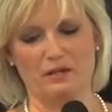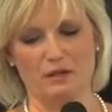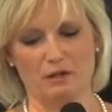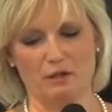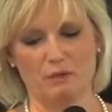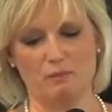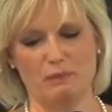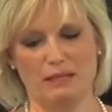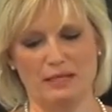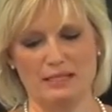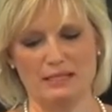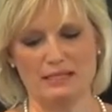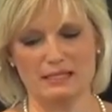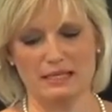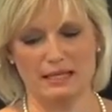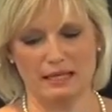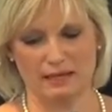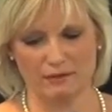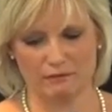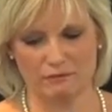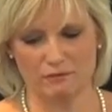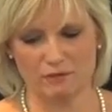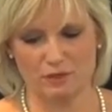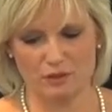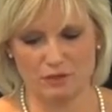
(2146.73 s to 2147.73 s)
know the plans I
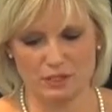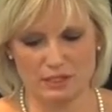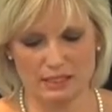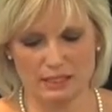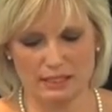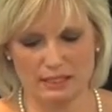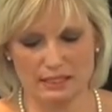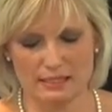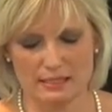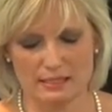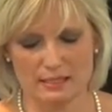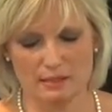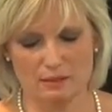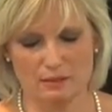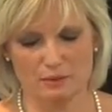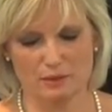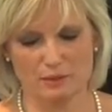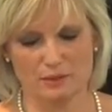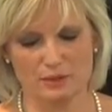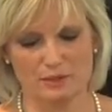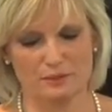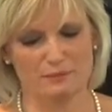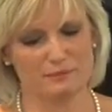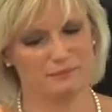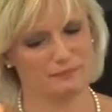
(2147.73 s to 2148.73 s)
have for you, declares the
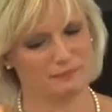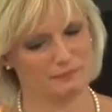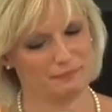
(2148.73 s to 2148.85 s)
Lord.